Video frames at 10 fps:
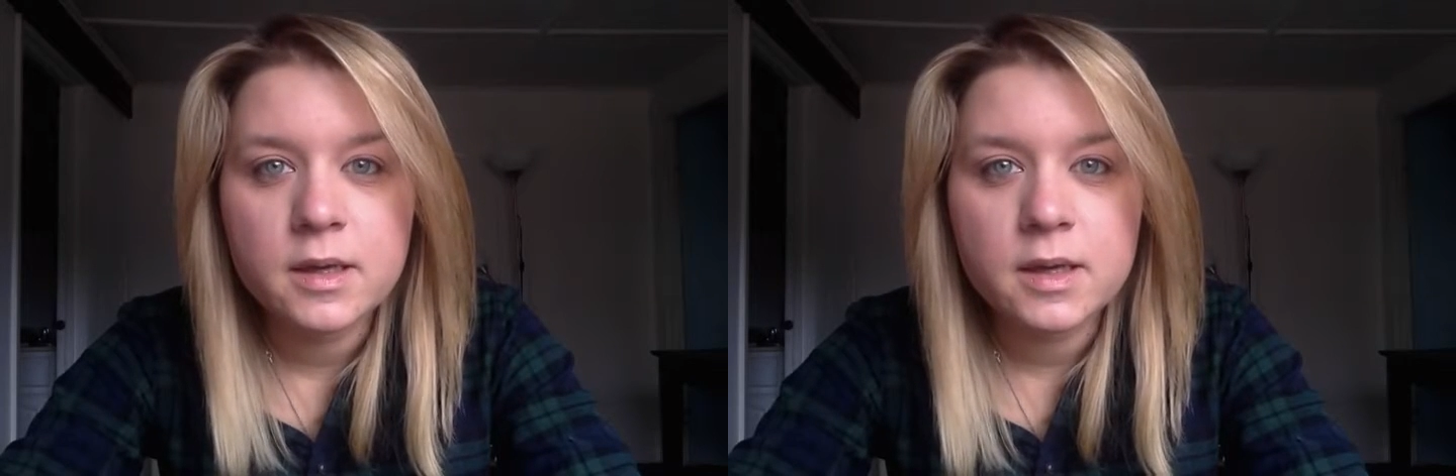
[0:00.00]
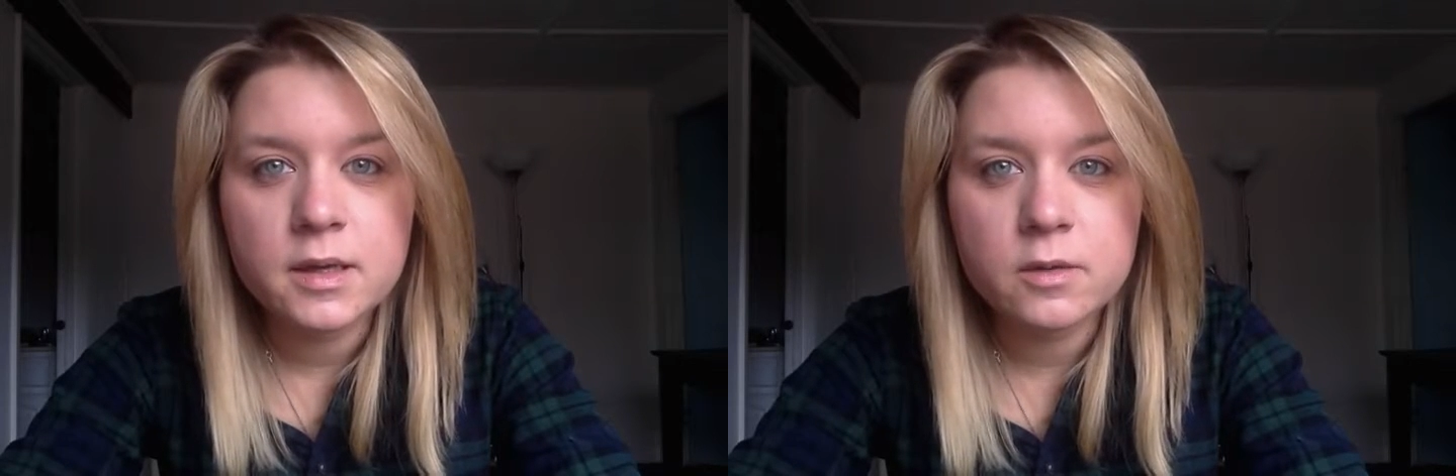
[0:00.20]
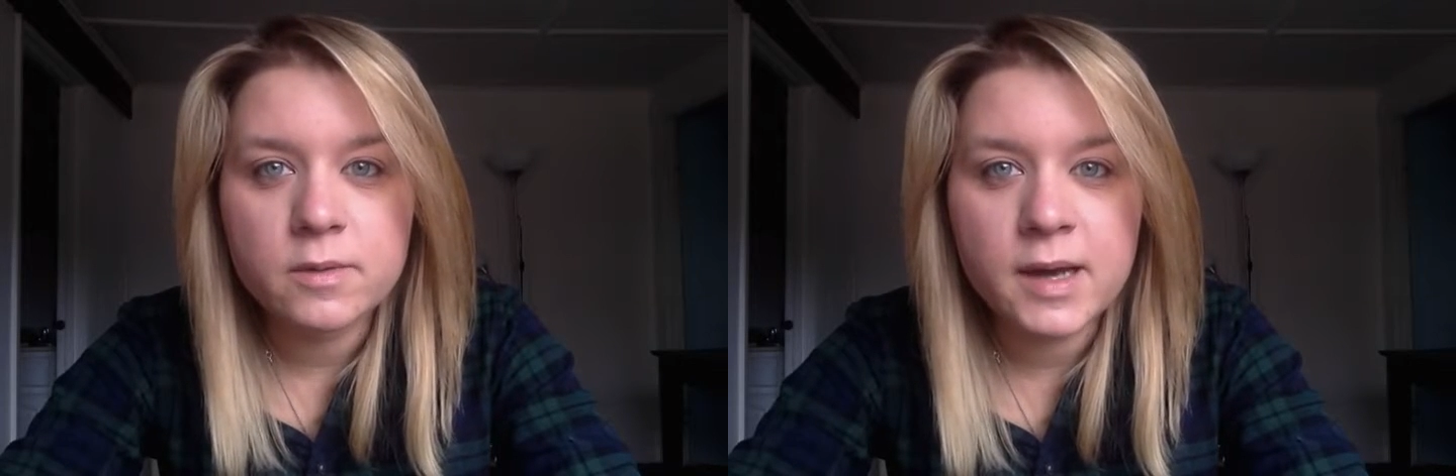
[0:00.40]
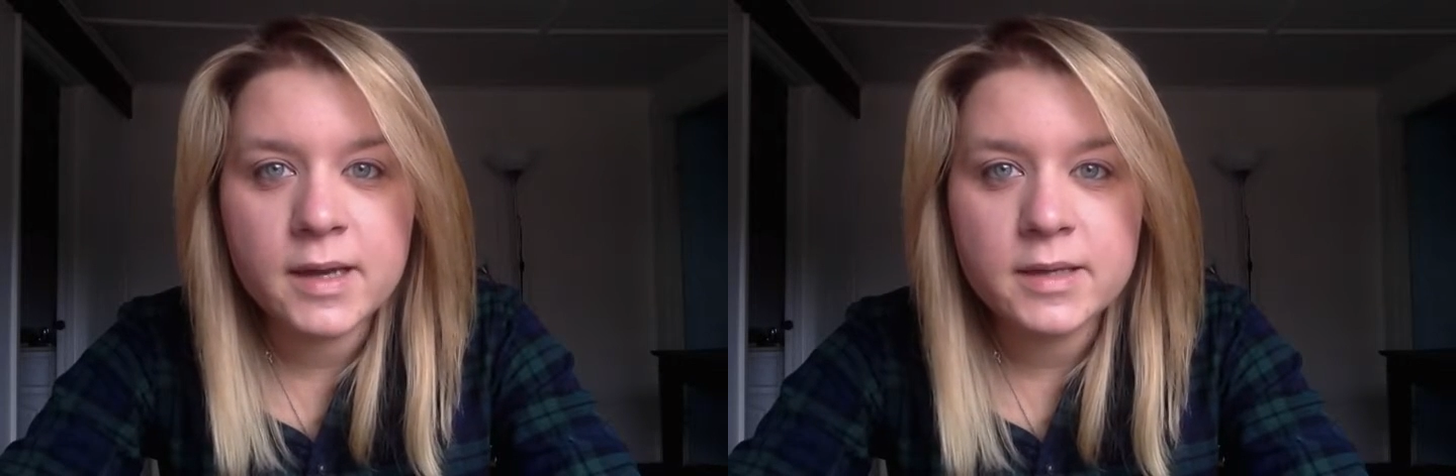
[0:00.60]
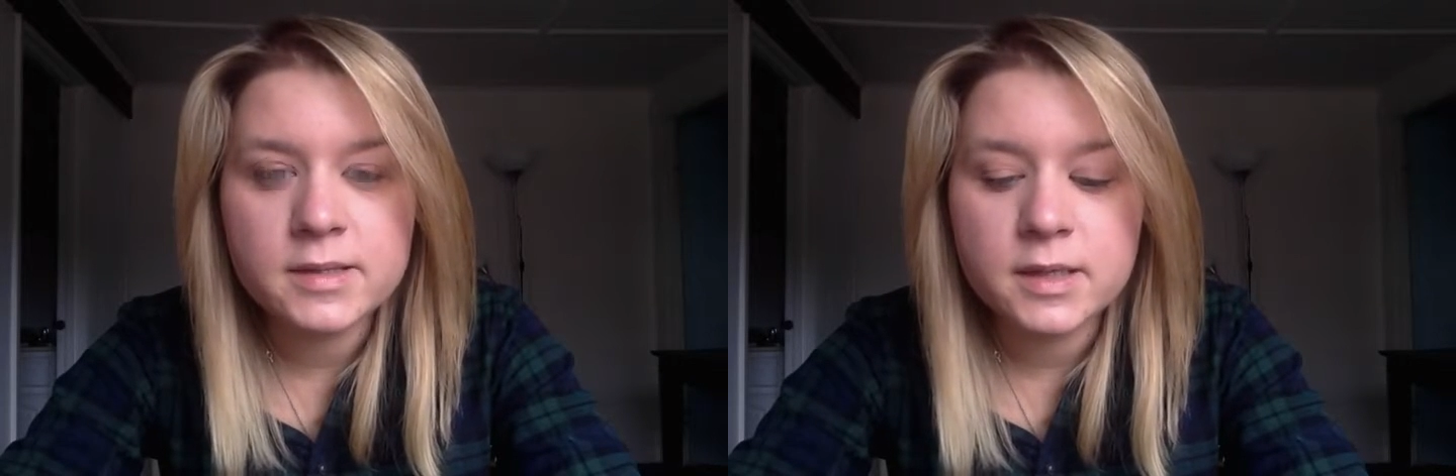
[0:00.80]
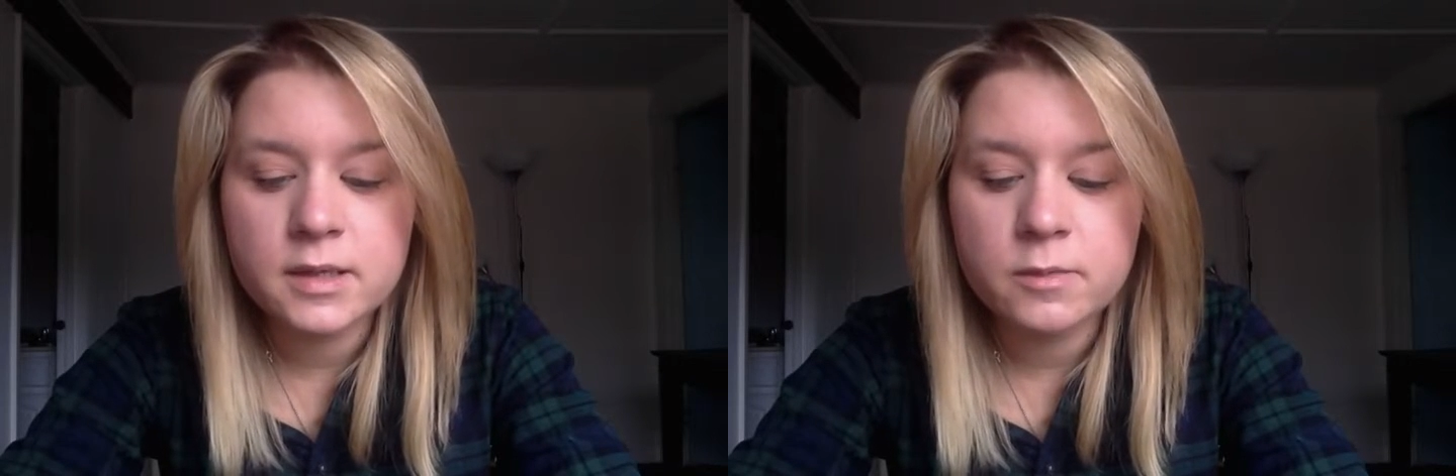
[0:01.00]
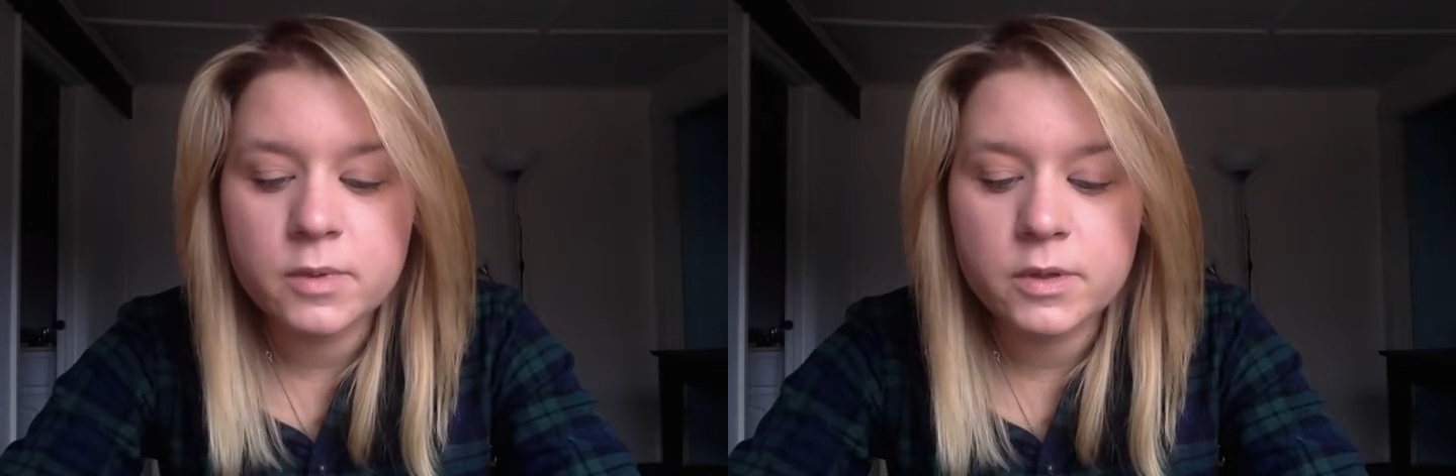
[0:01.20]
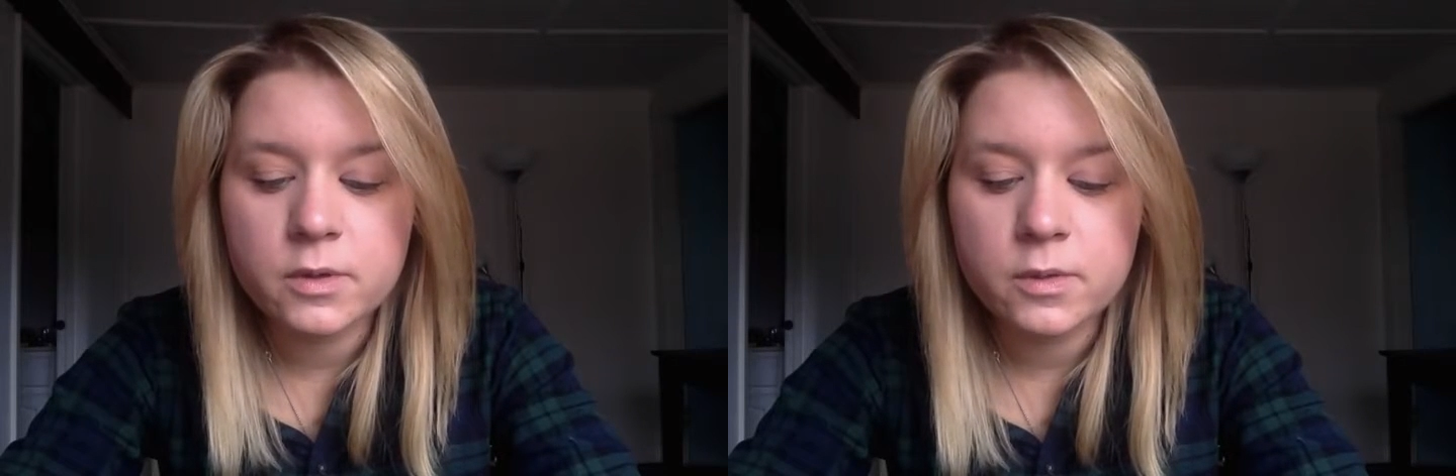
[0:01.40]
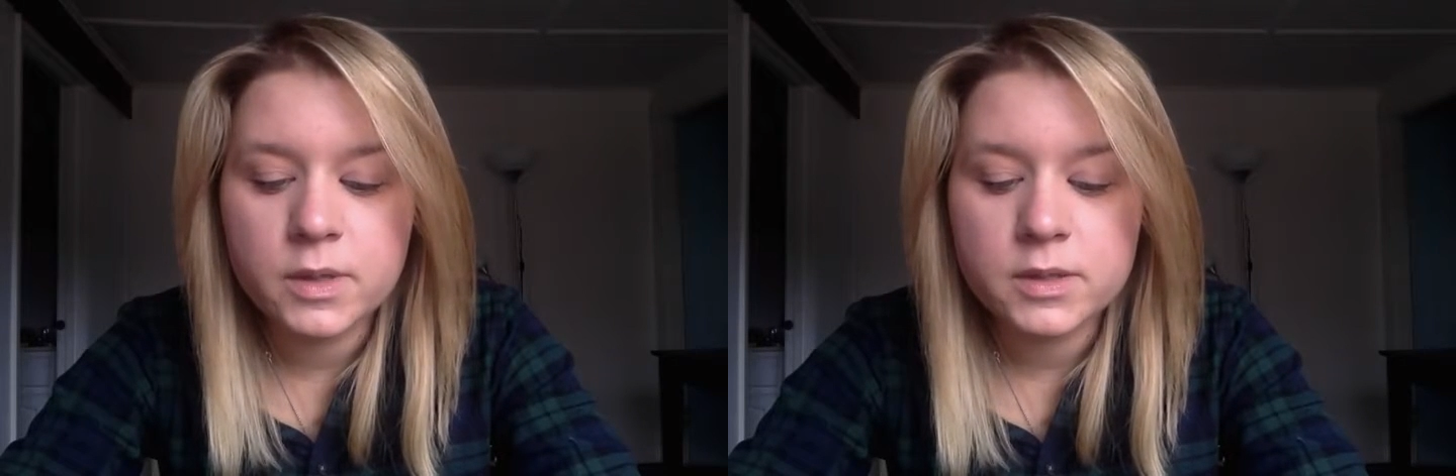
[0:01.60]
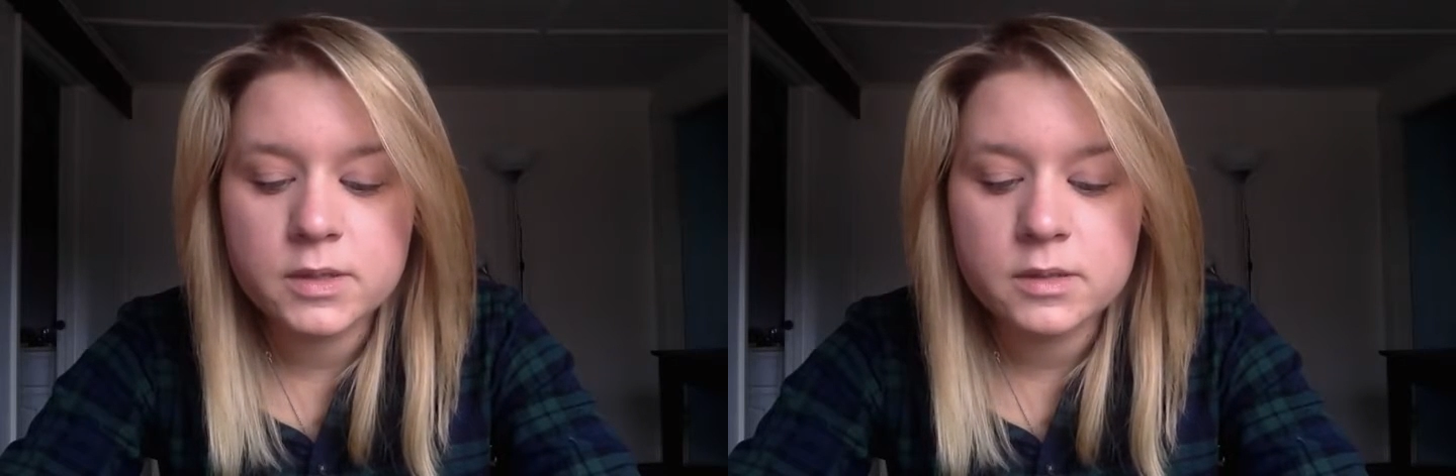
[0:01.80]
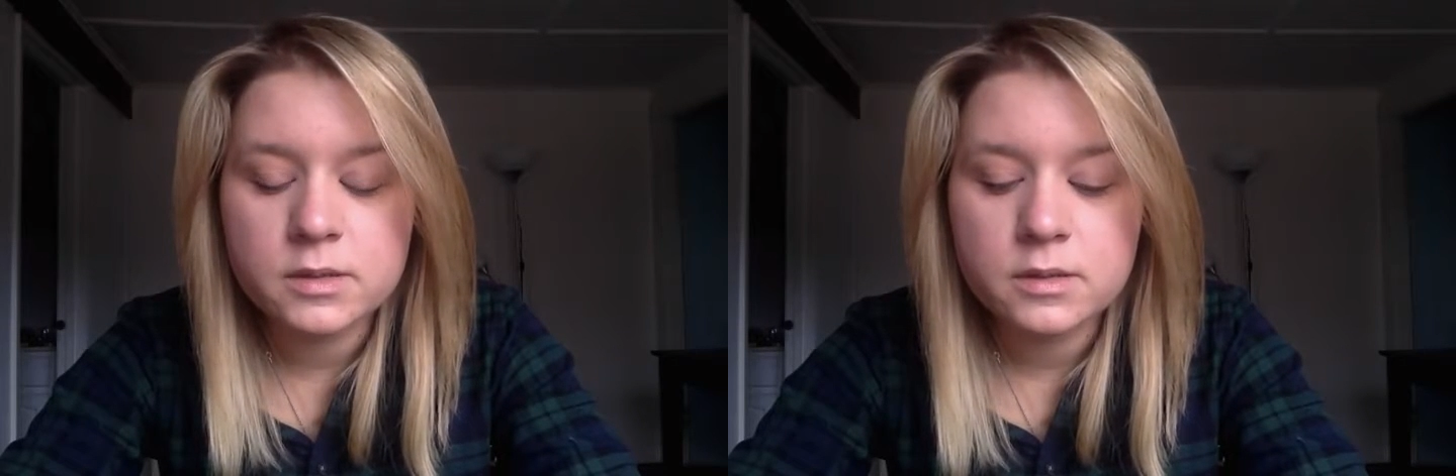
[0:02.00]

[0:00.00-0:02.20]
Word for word: in a rag studded with coins.